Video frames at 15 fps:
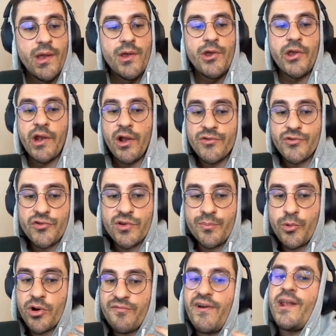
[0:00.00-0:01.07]
You can also
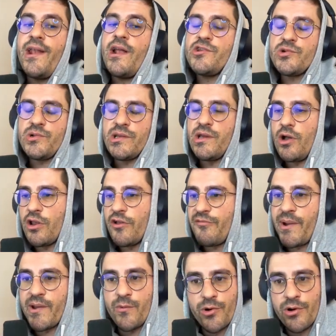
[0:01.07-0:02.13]
support financially all of
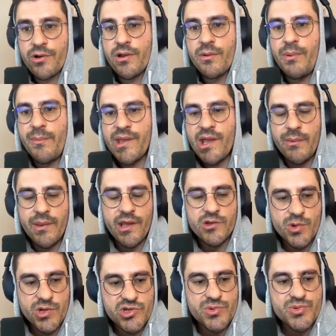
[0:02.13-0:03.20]
my work by becoming a
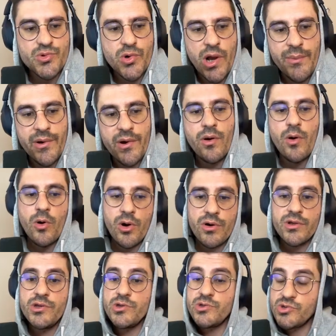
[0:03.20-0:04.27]
Twitch subscriber or
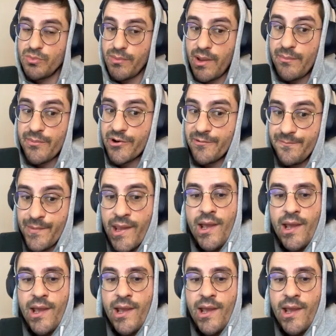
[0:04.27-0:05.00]
YouTube member.